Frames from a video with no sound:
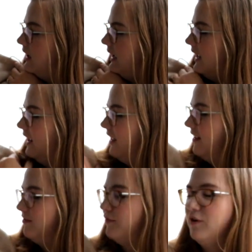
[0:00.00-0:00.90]
And I
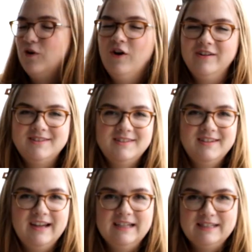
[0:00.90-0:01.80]
forgot
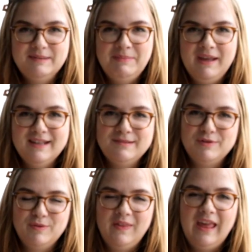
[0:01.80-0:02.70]
a space
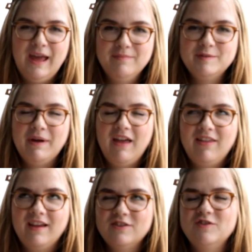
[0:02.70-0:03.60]
between the M's, but I
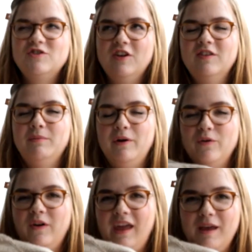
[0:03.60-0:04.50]
think it's just about
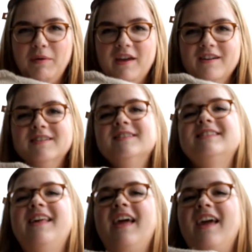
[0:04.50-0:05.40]
okay because
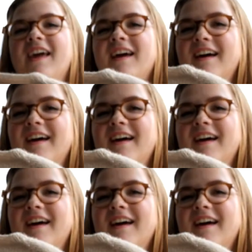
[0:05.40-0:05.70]
they